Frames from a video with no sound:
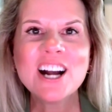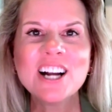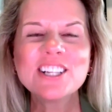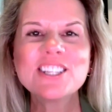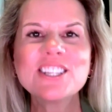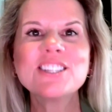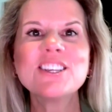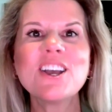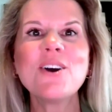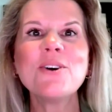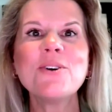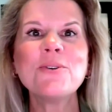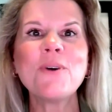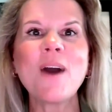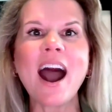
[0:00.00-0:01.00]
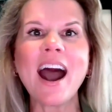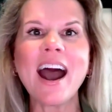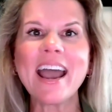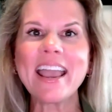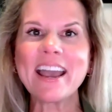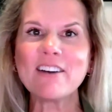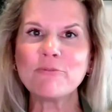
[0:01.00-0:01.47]
So,
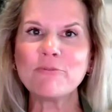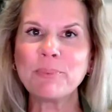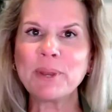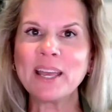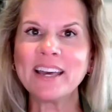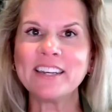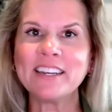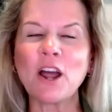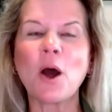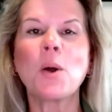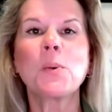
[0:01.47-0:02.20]
I have been